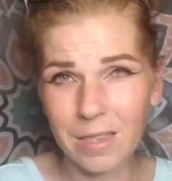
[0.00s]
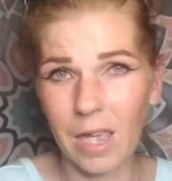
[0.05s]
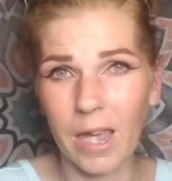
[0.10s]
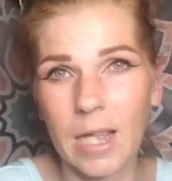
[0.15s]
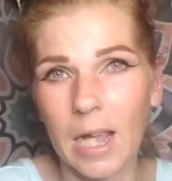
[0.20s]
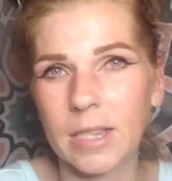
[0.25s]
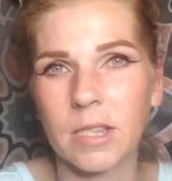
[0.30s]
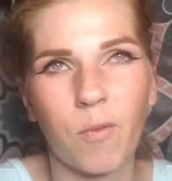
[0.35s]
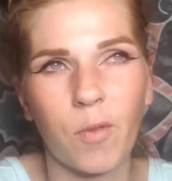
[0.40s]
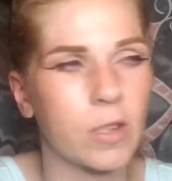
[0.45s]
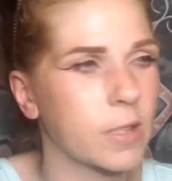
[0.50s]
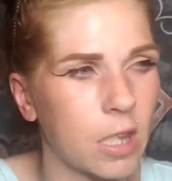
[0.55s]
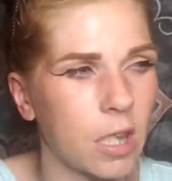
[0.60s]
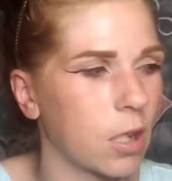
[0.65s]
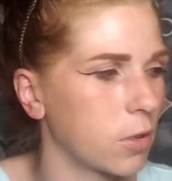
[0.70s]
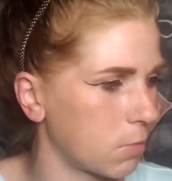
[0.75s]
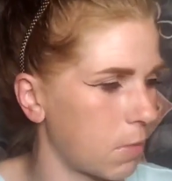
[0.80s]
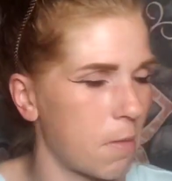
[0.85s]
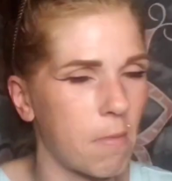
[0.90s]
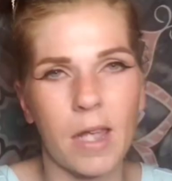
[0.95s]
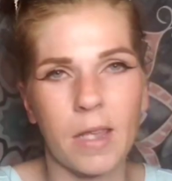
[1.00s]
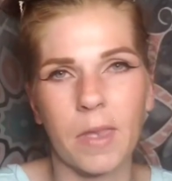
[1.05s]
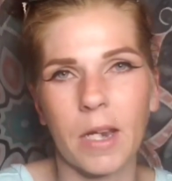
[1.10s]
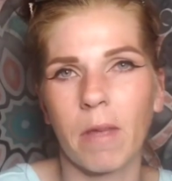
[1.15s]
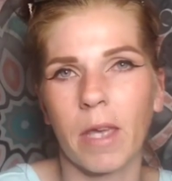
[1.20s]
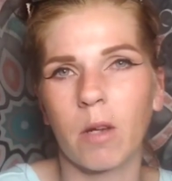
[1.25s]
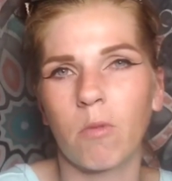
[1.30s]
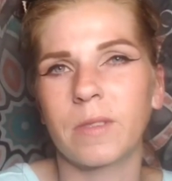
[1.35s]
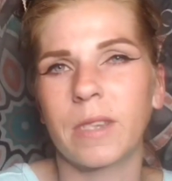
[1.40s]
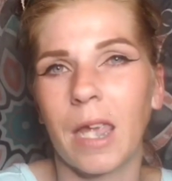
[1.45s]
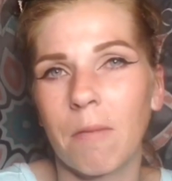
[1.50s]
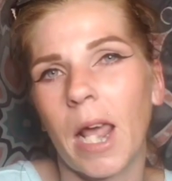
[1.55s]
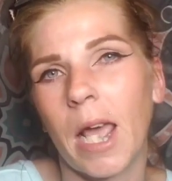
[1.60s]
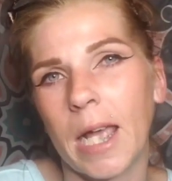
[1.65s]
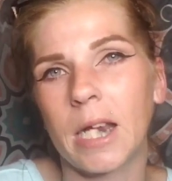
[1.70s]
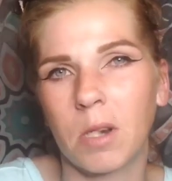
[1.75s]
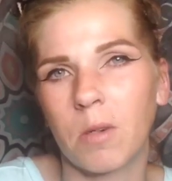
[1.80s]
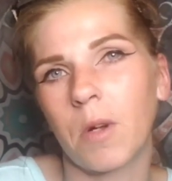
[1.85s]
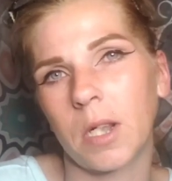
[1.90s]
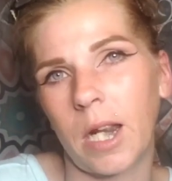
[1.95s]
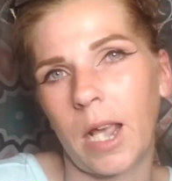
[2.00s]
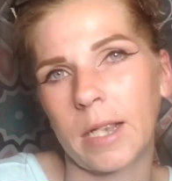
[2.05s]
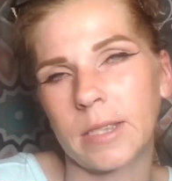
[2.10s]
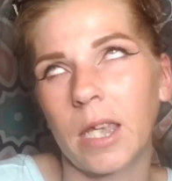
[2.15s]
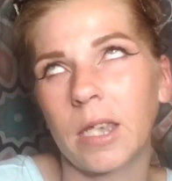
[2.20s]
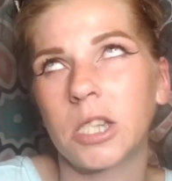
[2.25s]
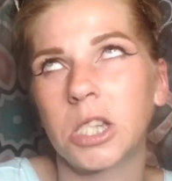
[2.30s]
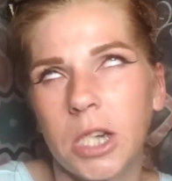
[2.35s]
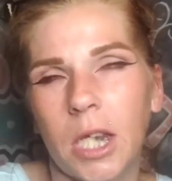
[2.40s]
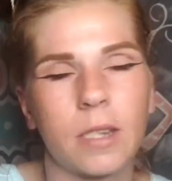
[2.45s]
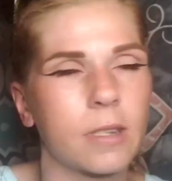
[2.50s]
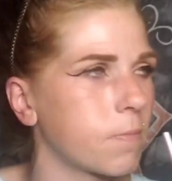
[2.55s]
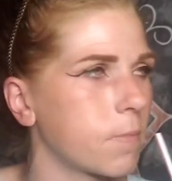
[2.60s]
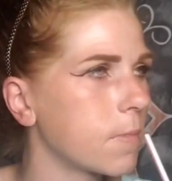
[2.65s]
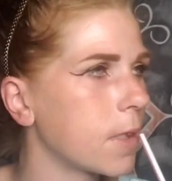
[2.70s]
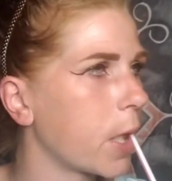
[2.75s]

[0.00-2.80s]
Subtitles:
Like, that's the first thing that goes to my mind. And then I'm like, well, damn it, I gotta be to work the next day. Shit.